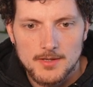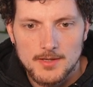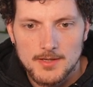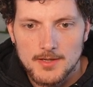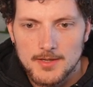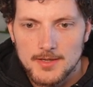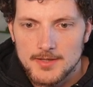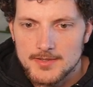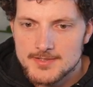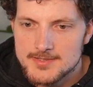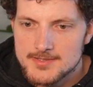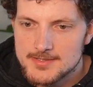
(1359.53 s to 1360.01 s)

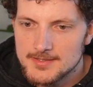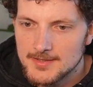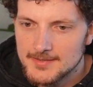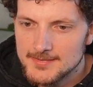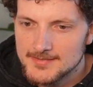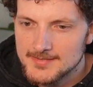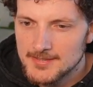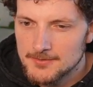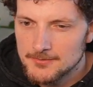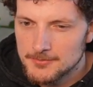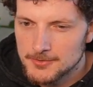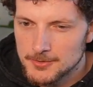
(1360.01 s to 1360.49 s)
And
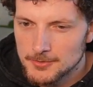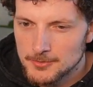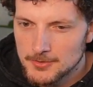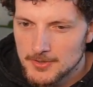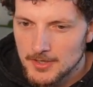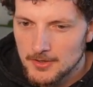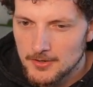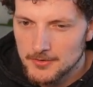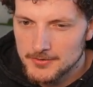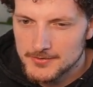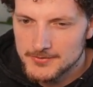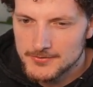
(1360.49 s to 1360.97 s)
let's have a look
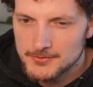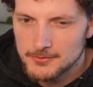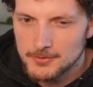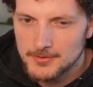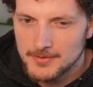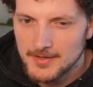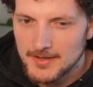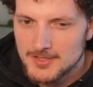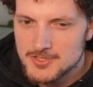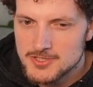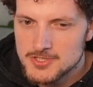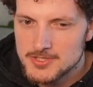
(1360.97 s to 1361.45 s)
how this
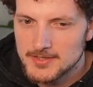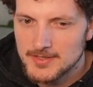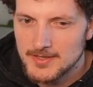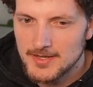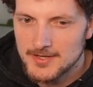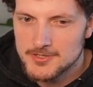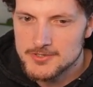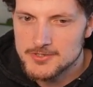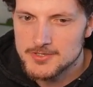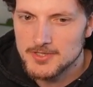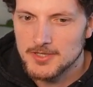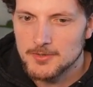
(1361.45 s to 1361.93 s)
connection here
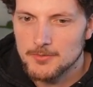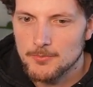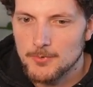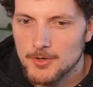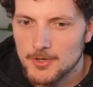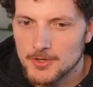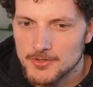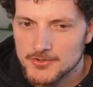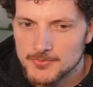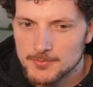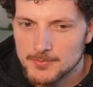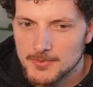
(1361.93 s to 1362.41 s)
actually
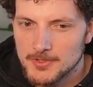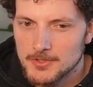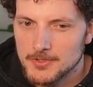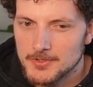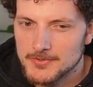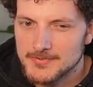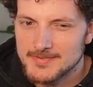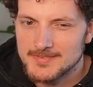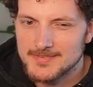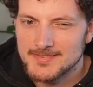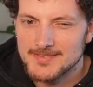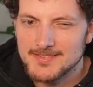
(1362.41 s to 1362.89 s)
works,
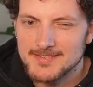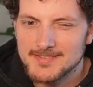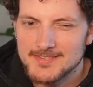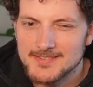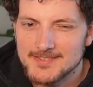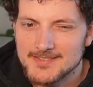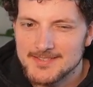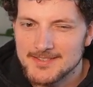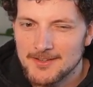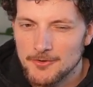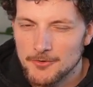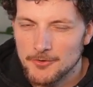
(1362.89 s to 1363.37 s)
because this
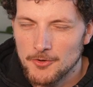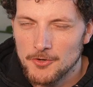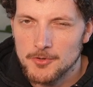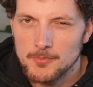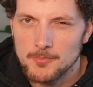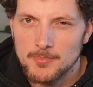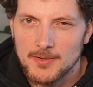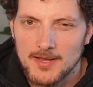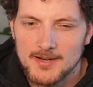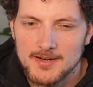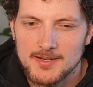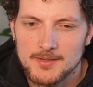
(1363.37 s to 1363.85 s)
is now not a
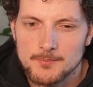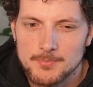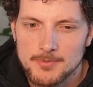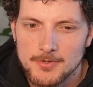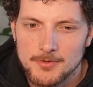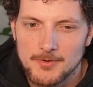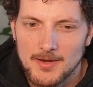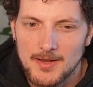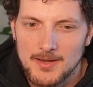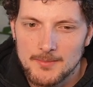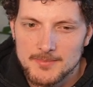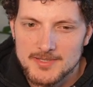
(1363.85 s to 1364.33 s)
plugin
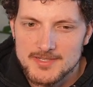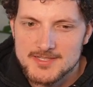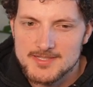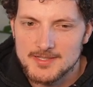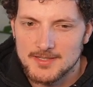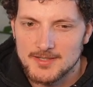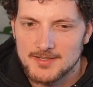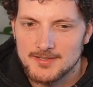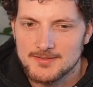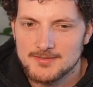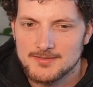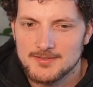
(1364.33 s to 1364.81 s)

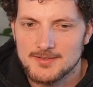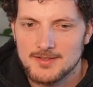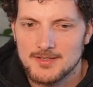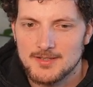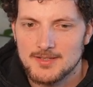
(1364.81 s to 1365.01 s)
parameter.